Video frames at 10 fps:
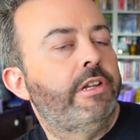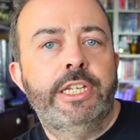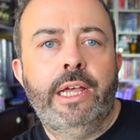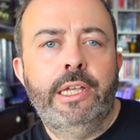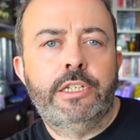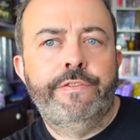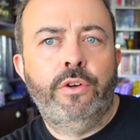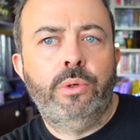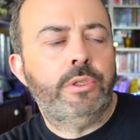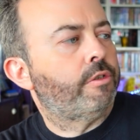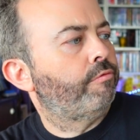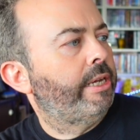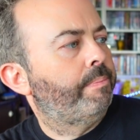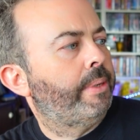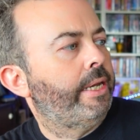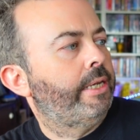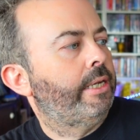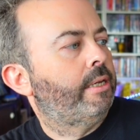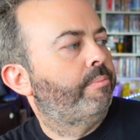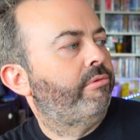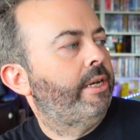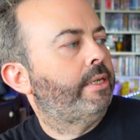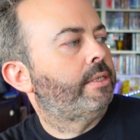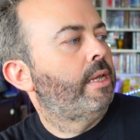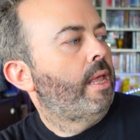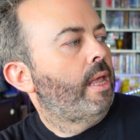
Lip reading: Task Force, read by Nick Briggs.